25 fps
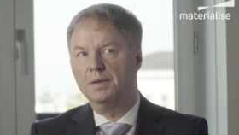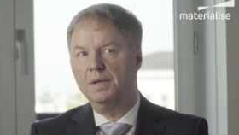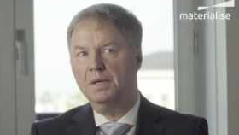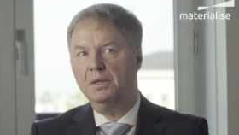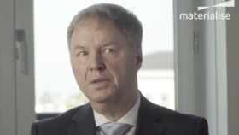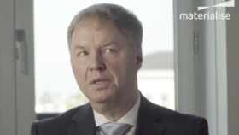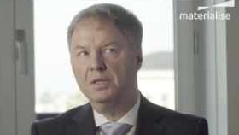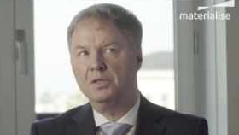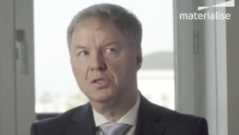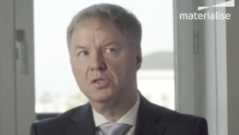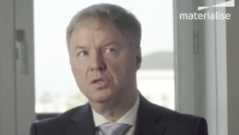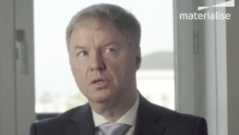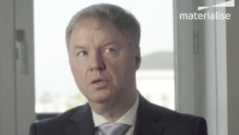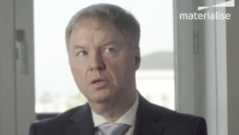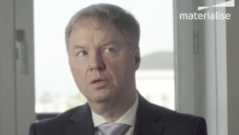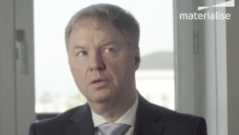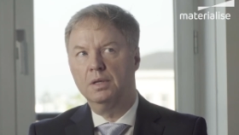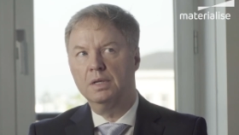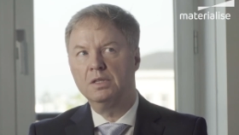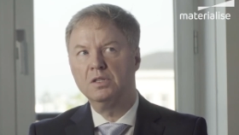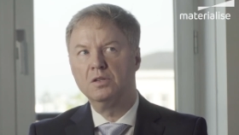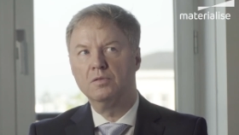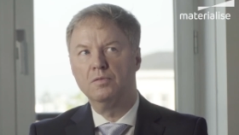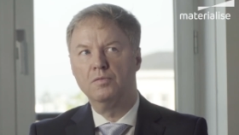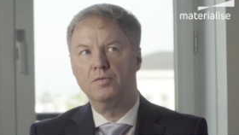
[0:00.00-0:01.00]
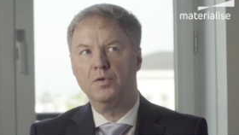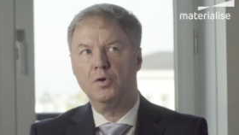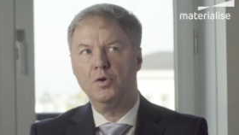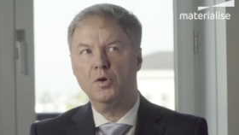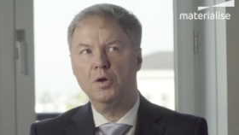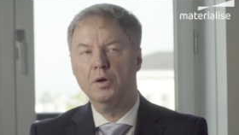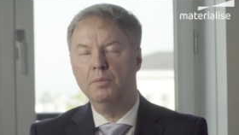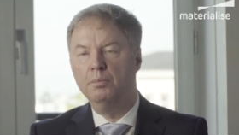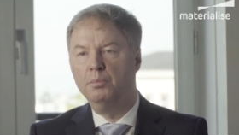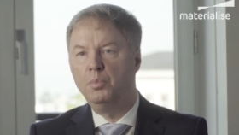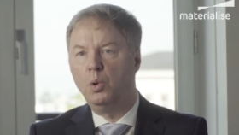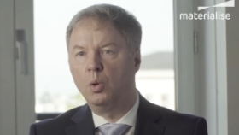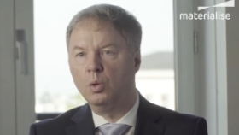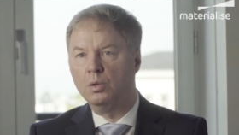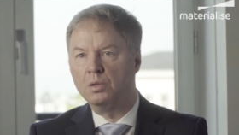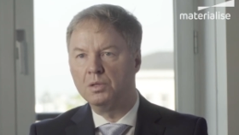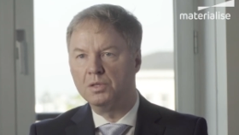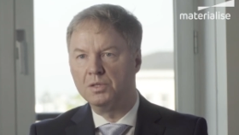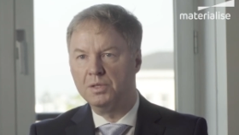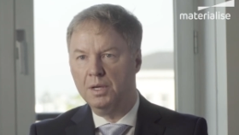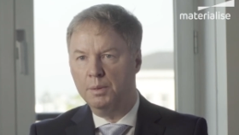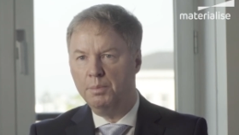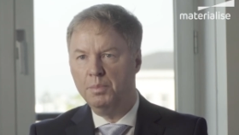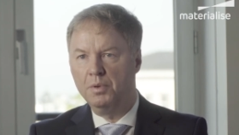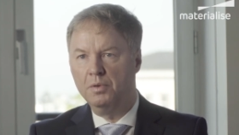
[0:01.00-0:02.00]
I think that's a, that's a very important
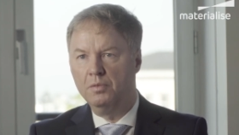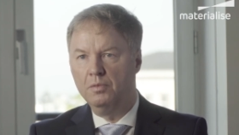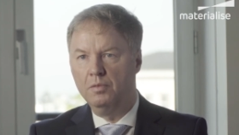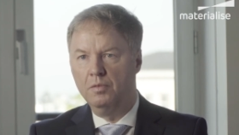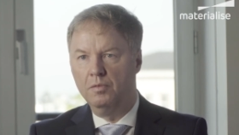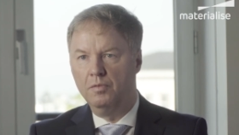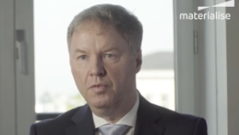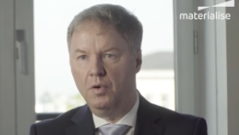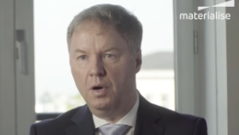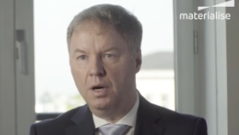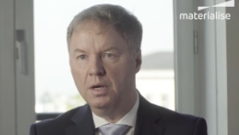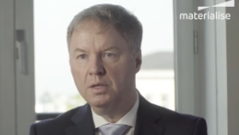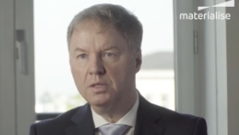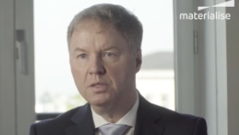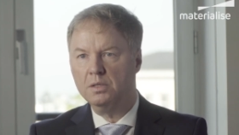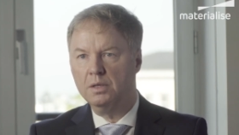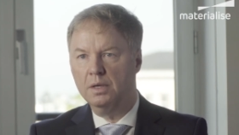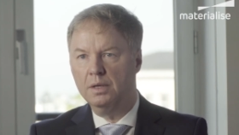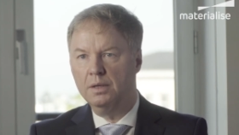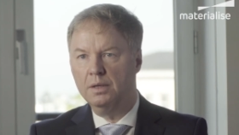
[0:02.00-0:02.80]
step for us